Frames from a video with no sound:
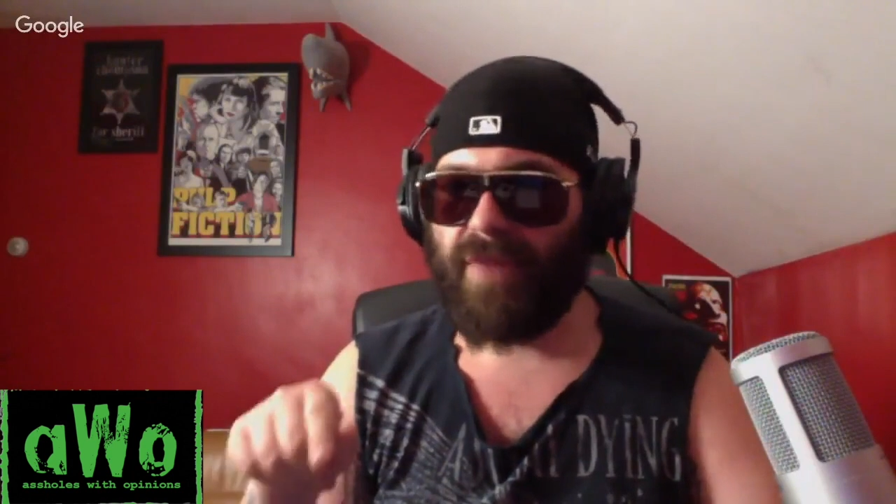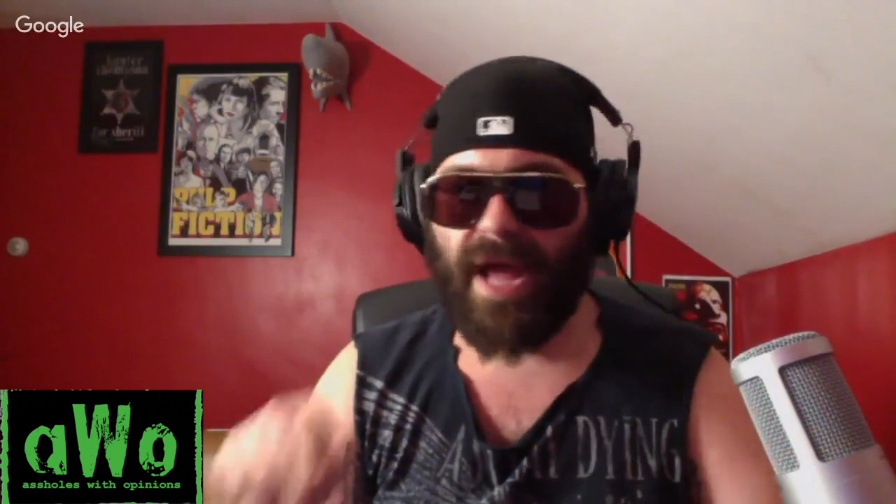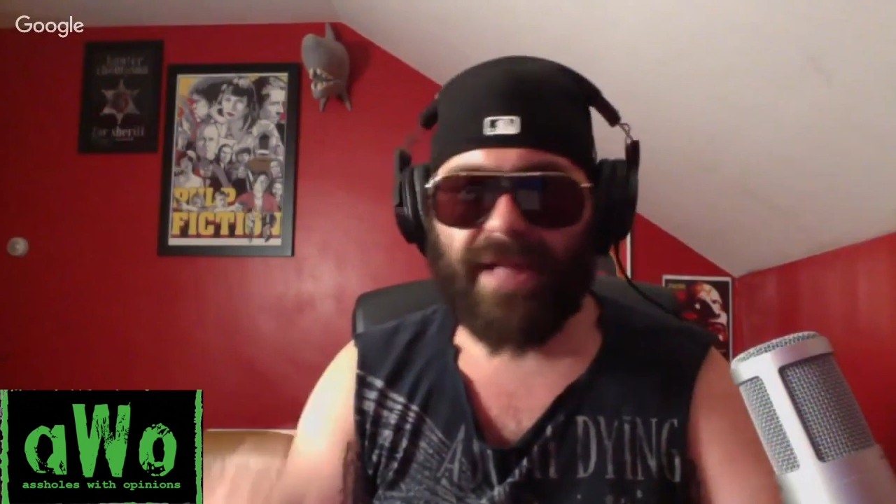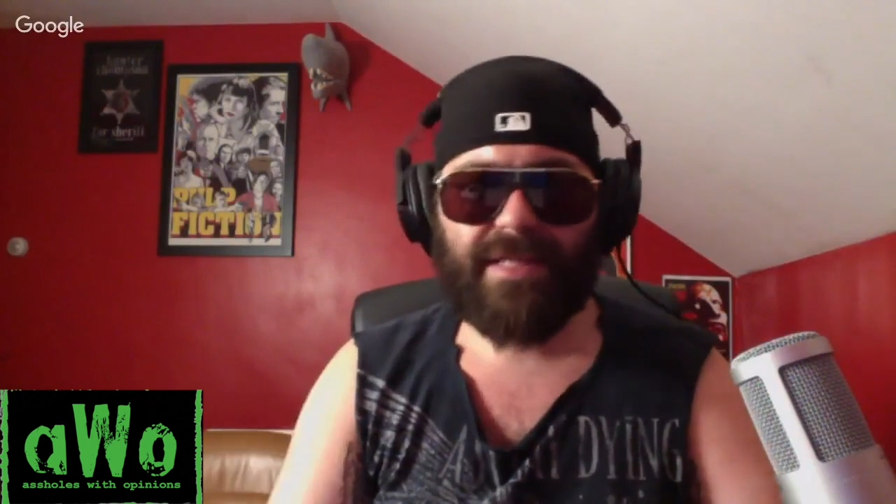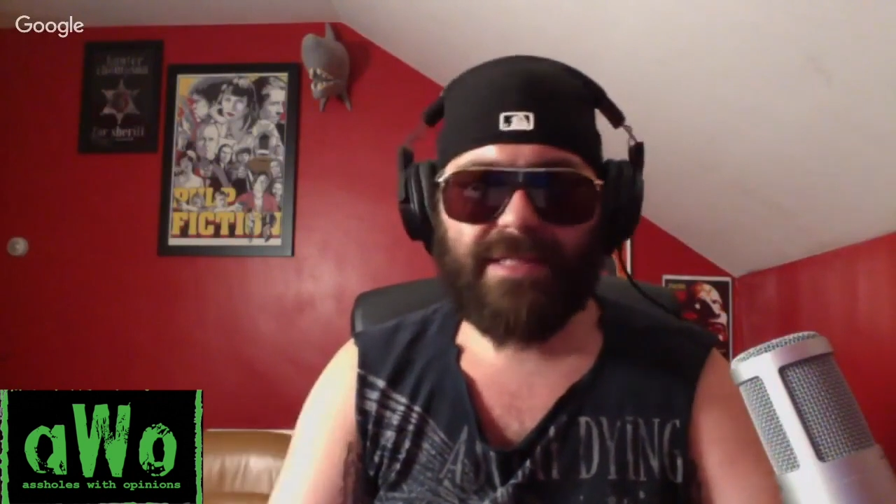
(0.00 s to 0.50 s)

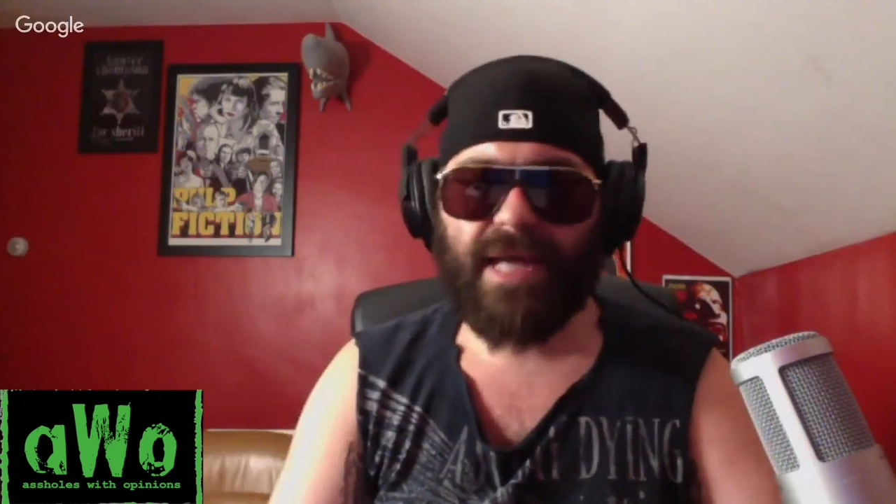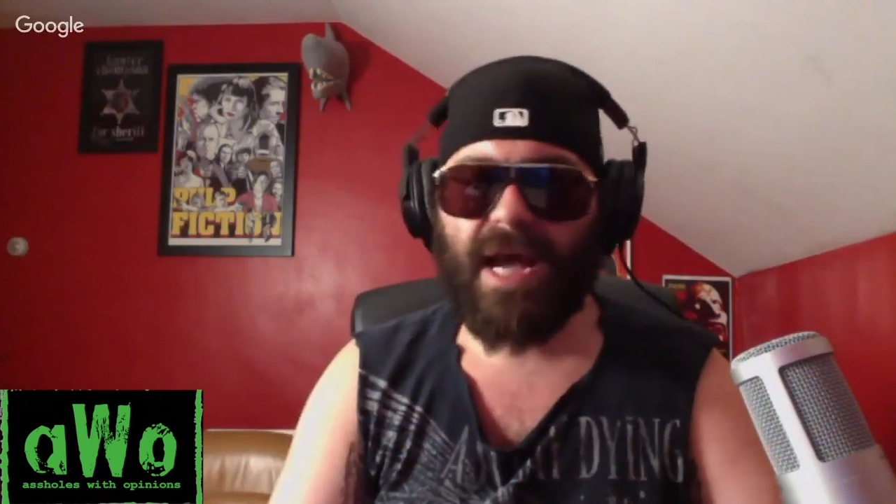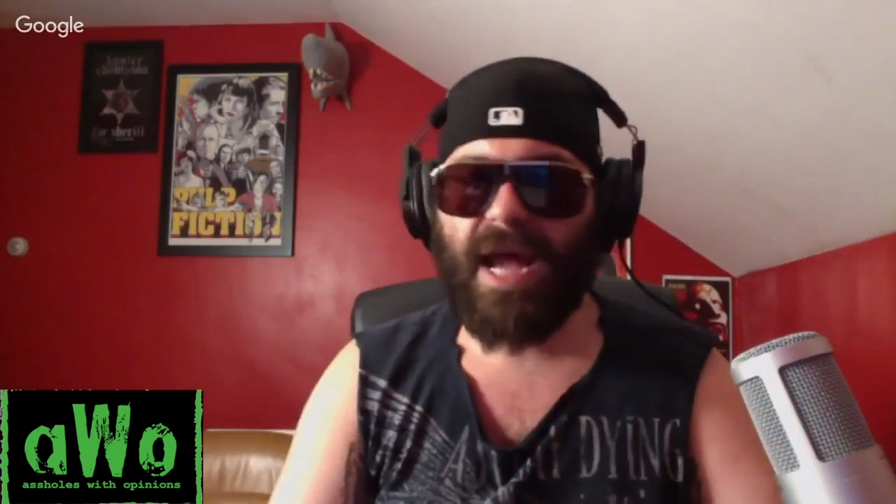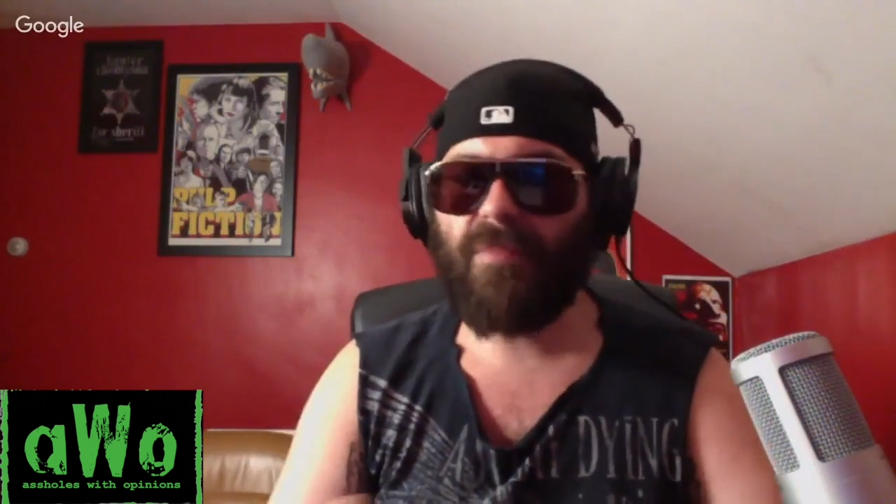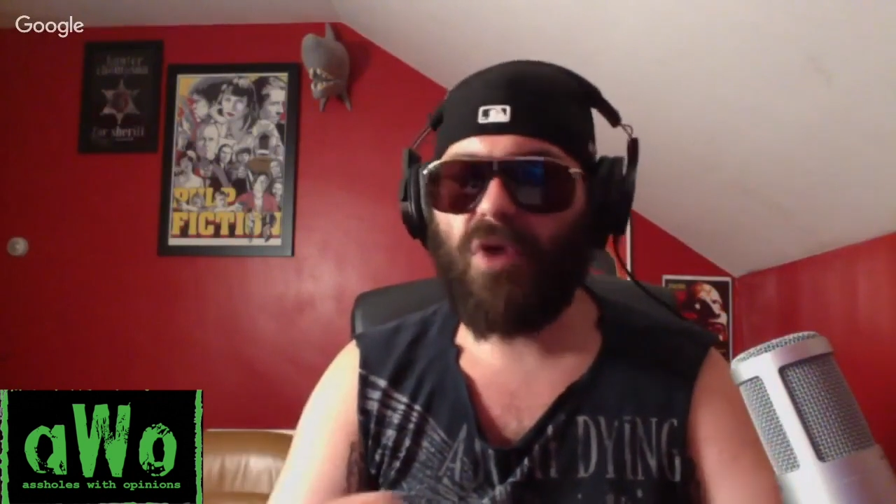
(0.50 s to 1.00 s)
at this
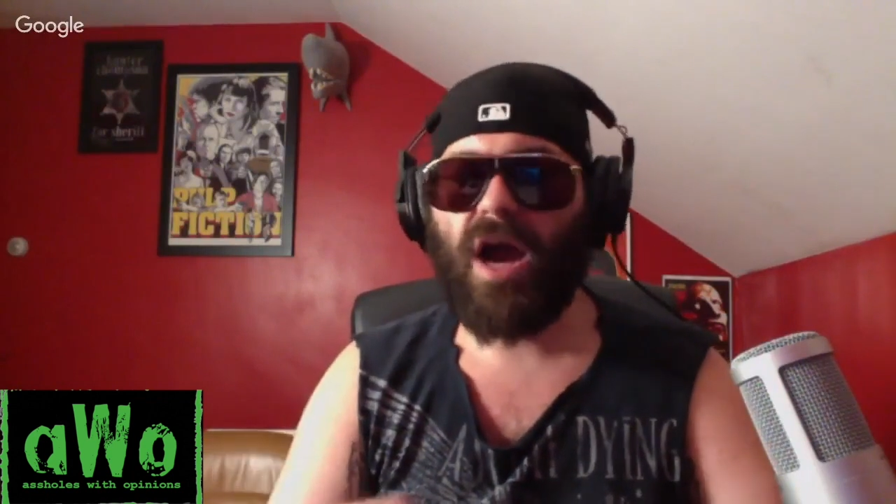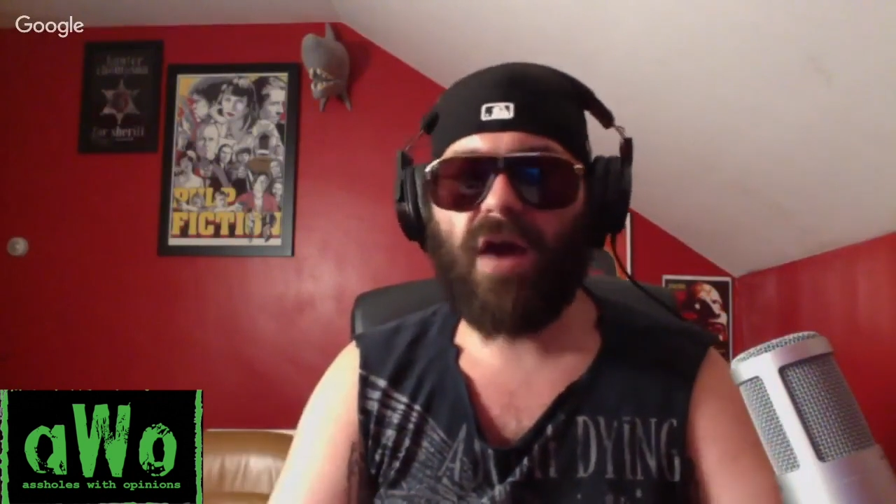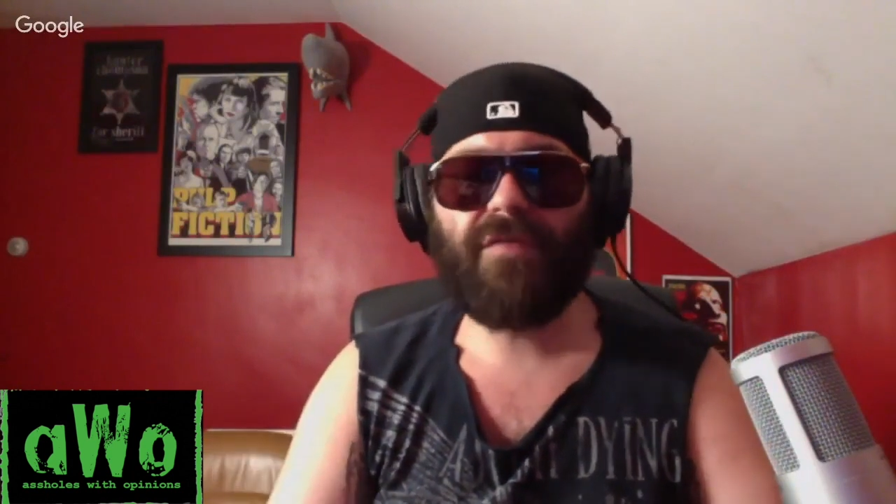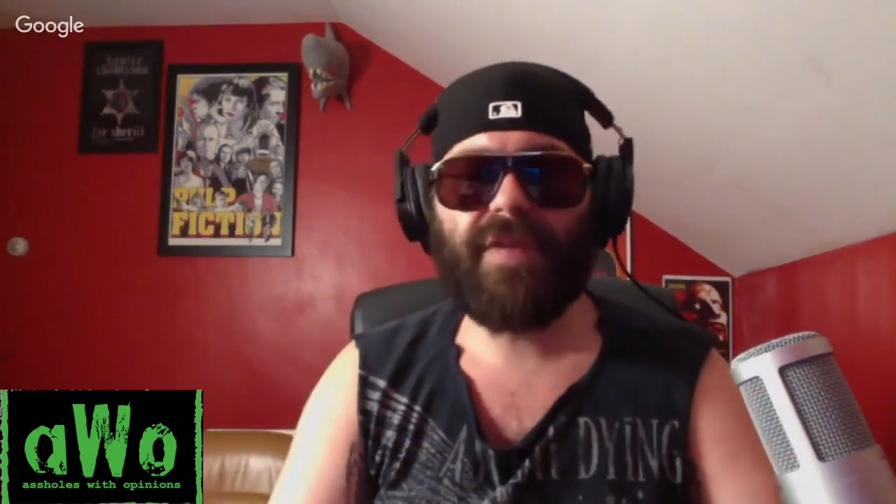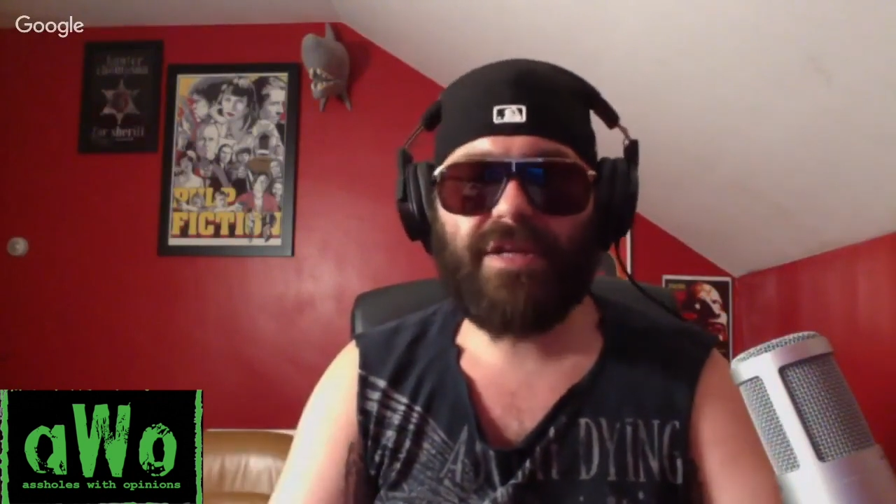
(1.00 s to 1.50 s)
time or
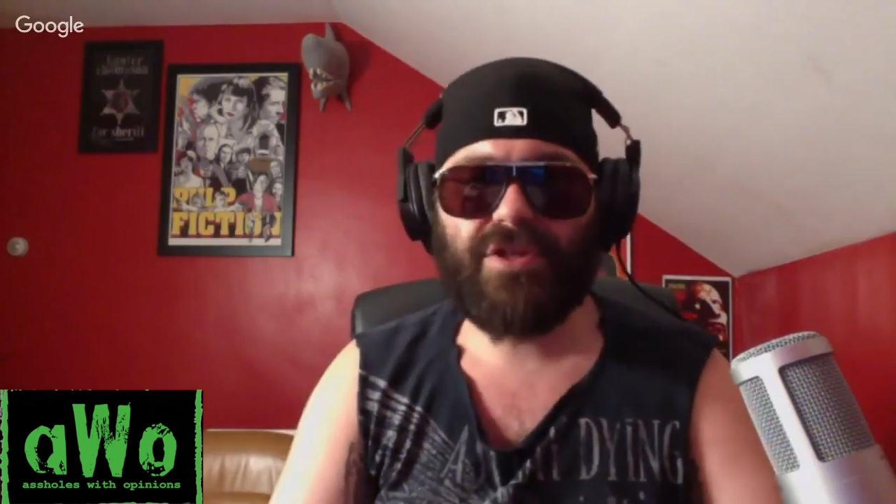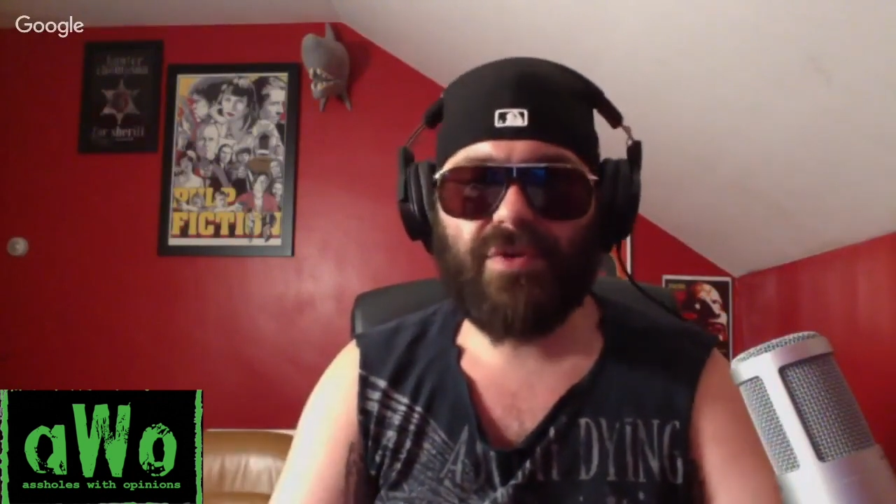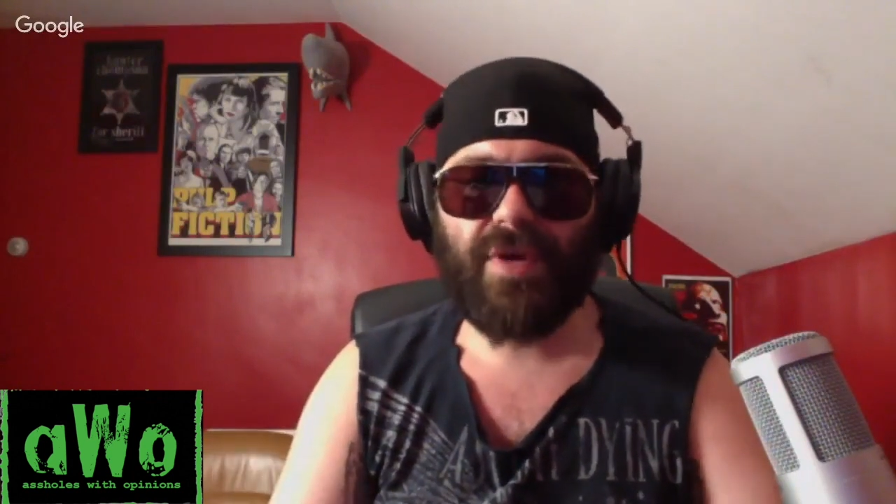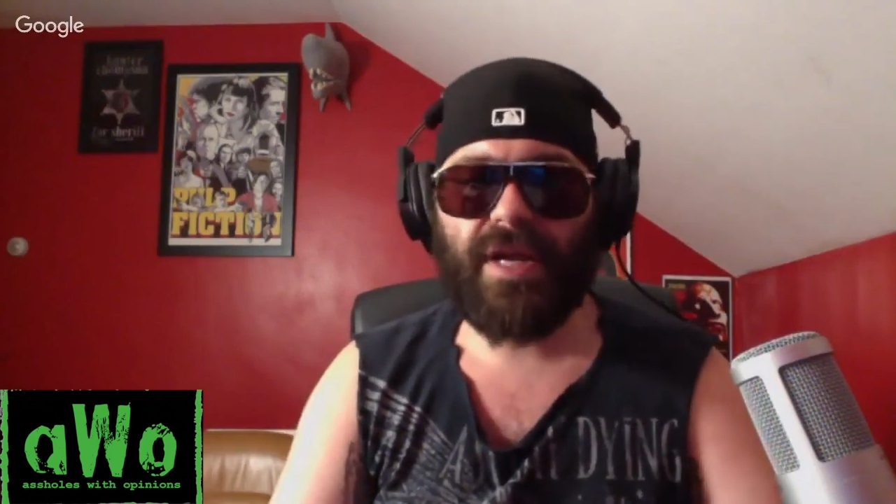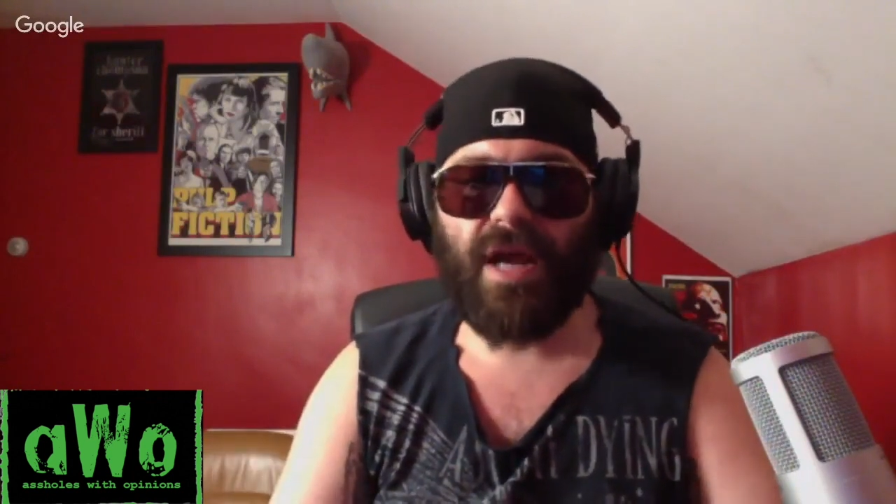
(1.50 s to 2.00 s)
however they
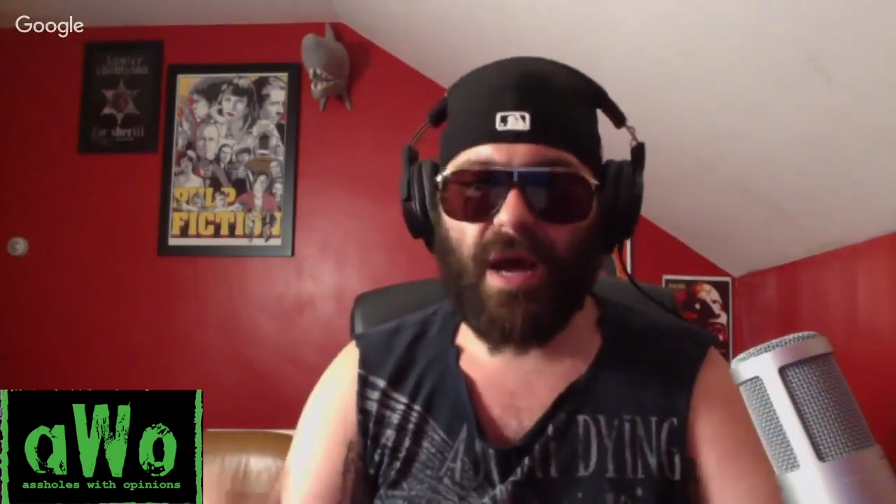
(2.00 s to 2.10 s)
do it,